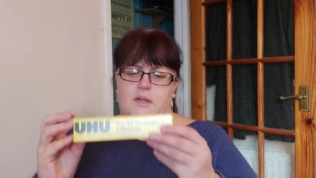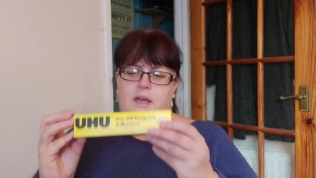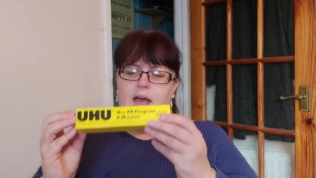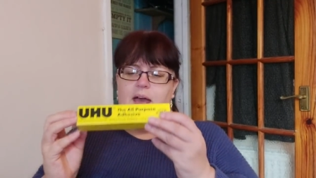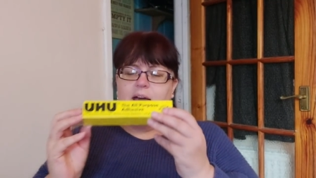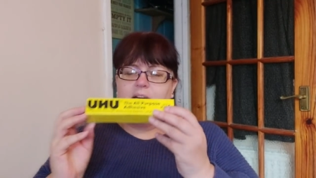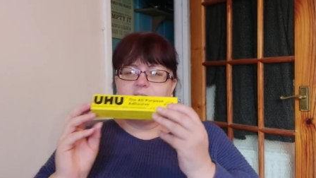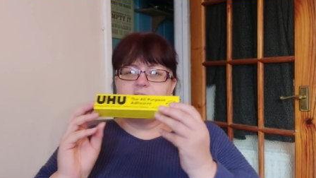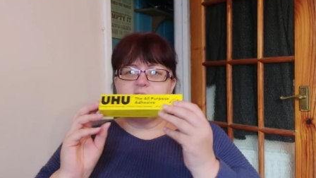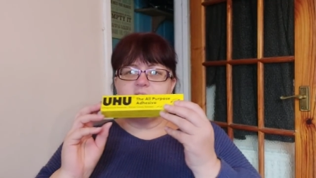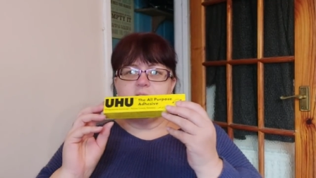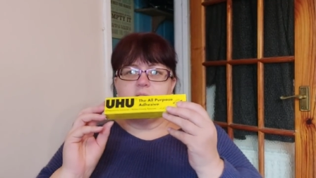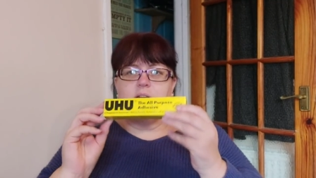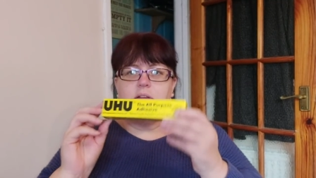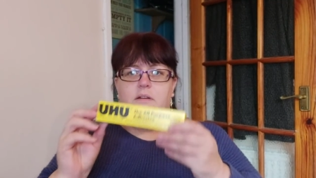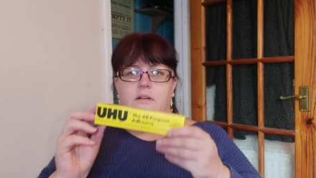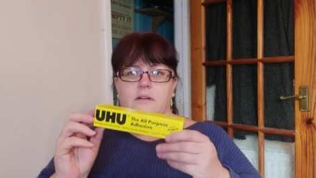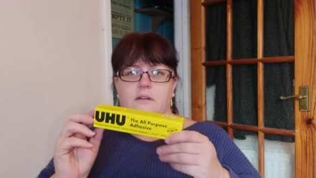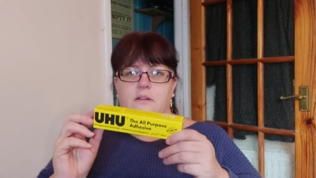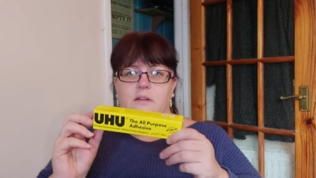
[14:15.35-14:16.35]
And
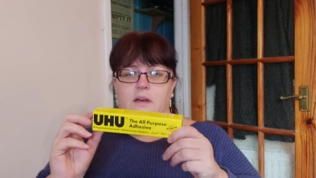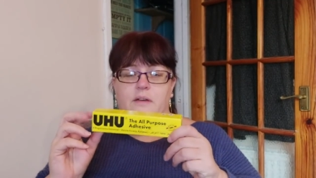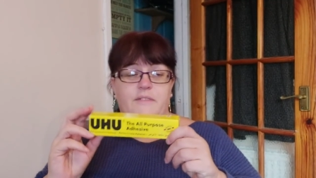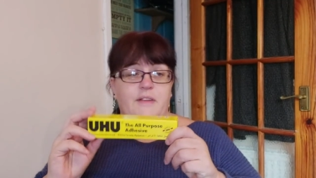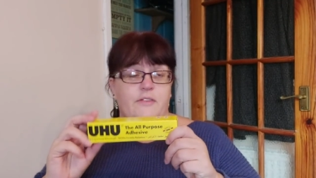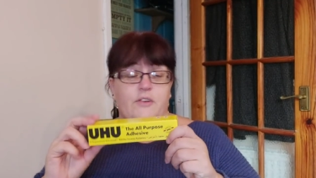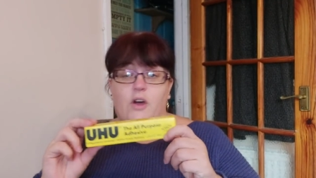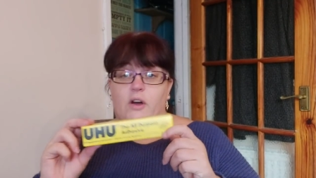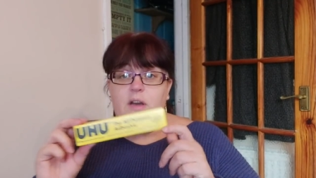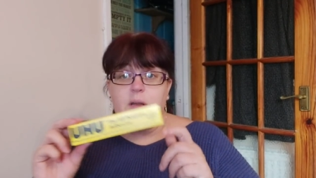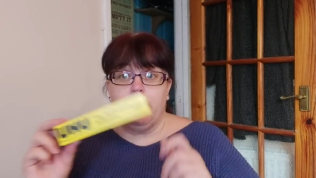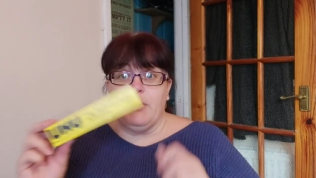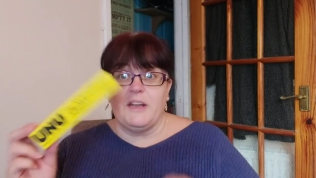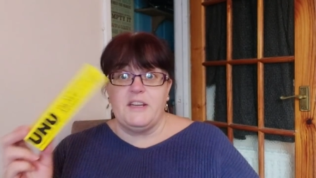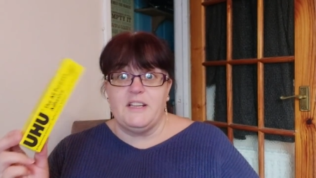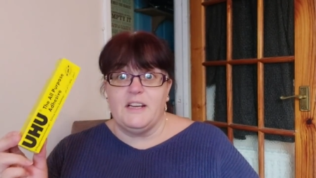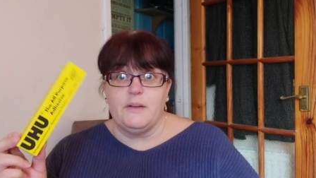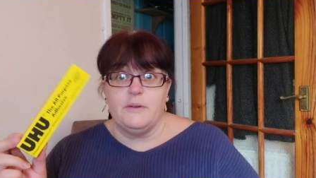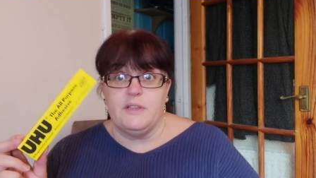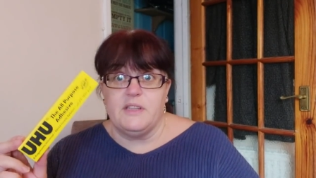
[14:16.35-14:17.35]
I've never got any
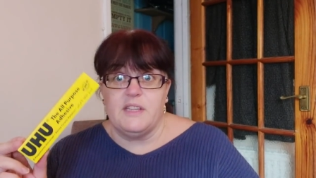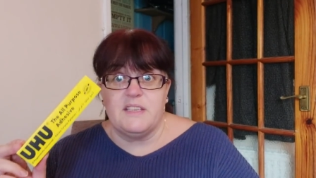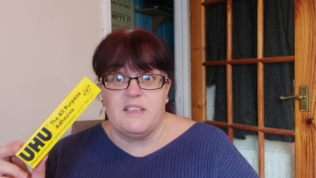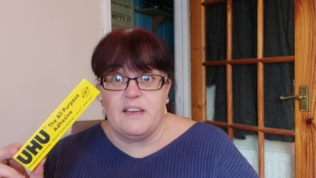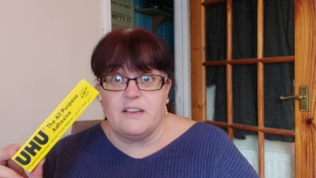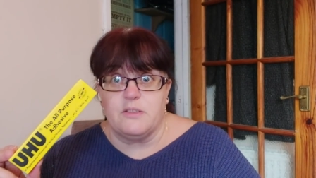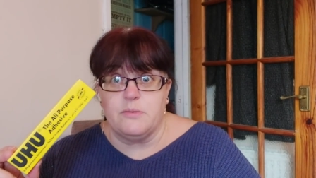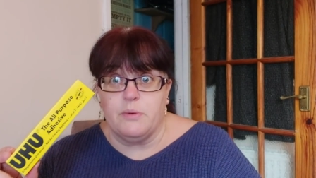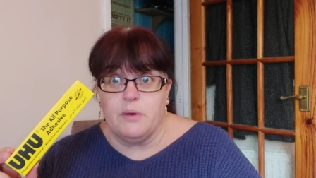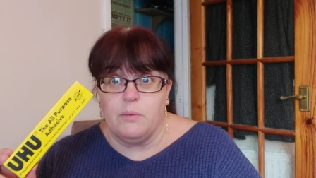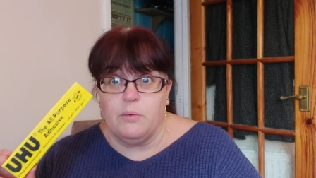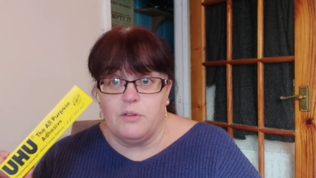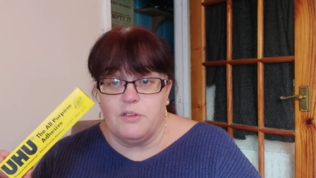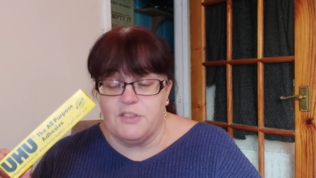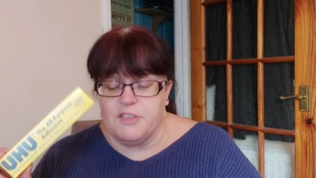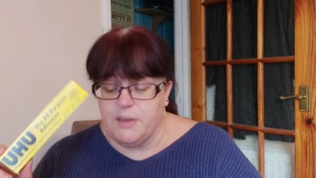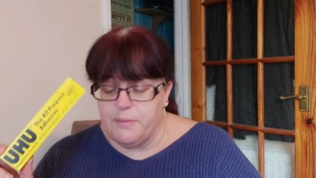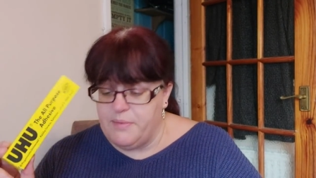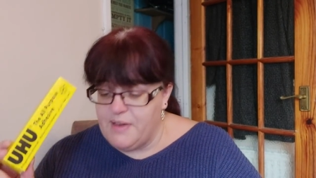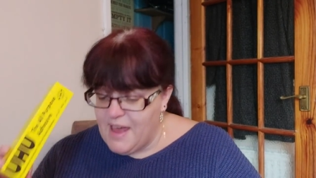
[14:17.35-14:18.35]
bloody glue in this house when I
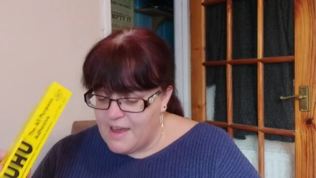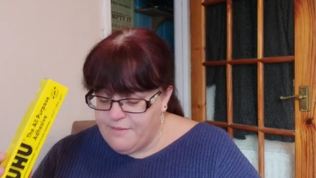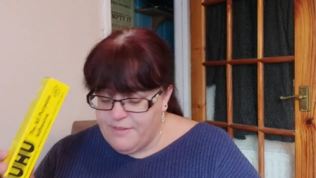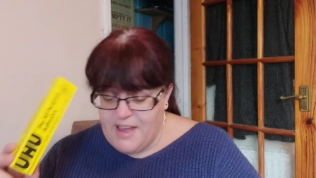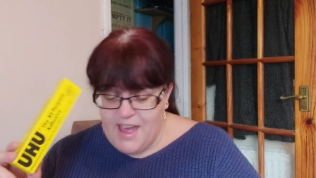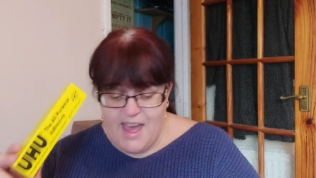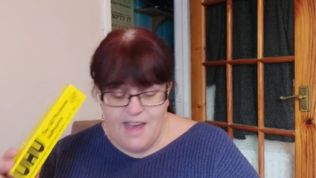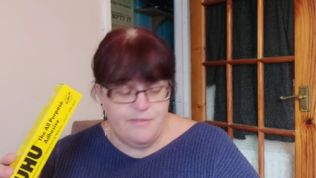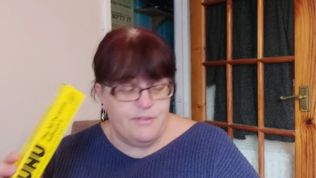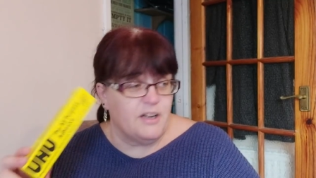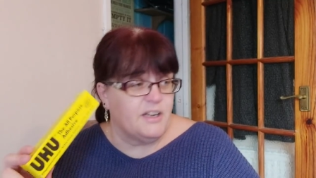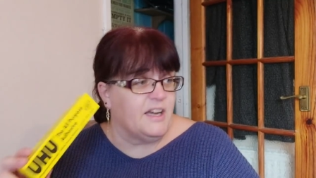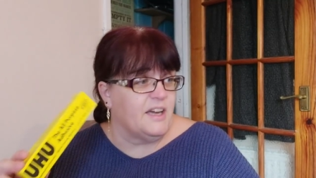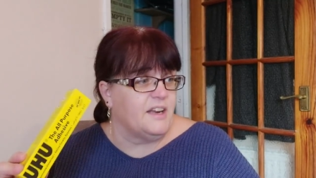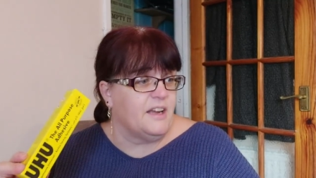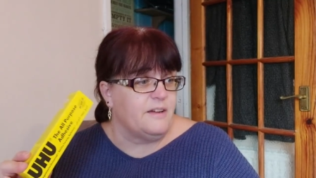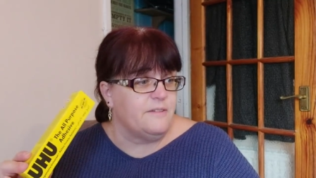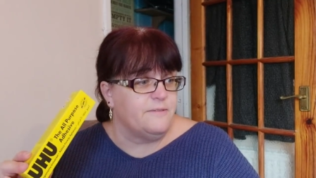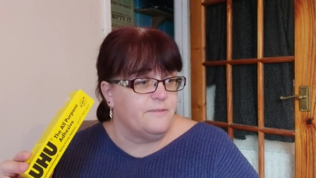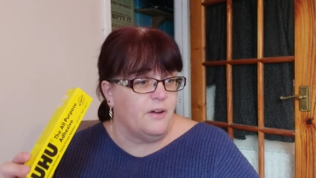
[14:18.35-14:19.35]
want, so never ever
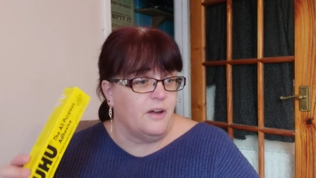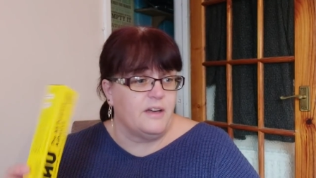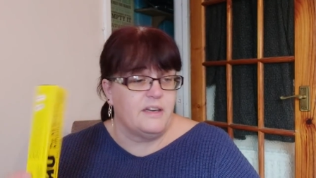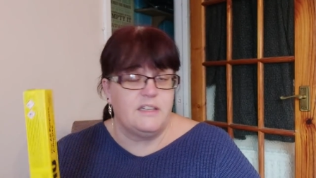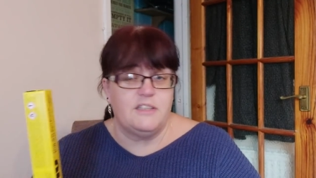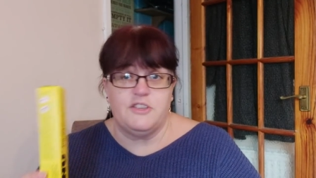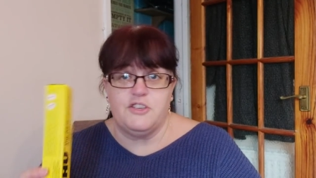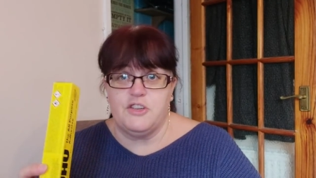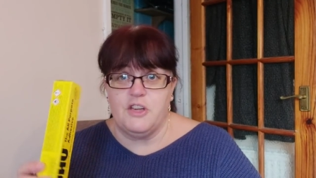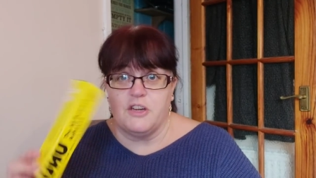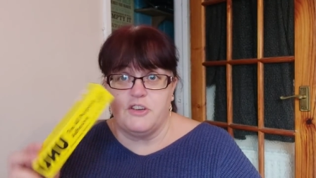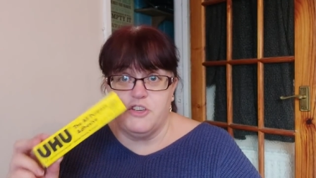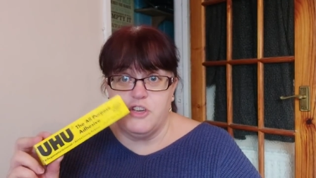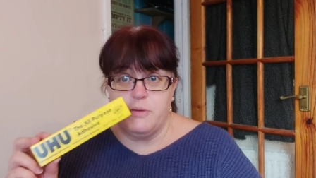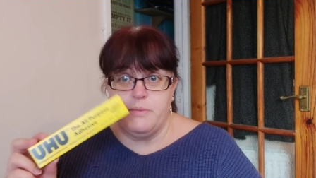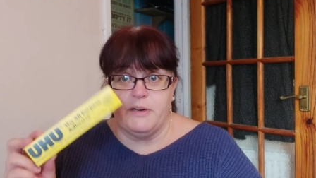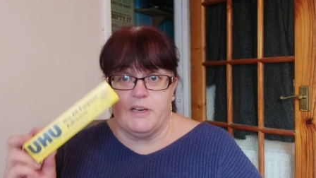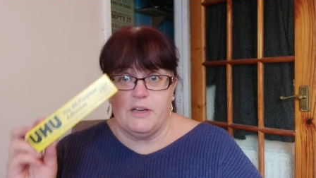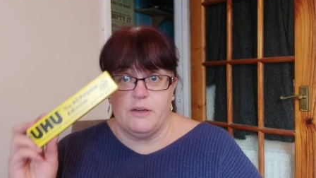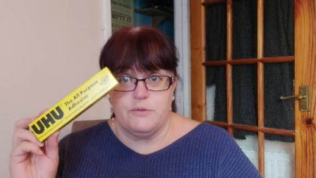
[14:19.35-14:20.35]
can I find a
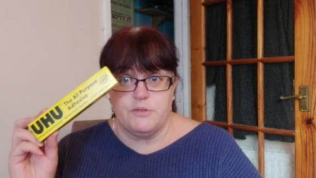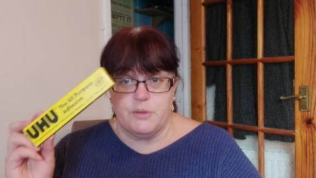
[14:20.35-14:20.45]
tube of glue.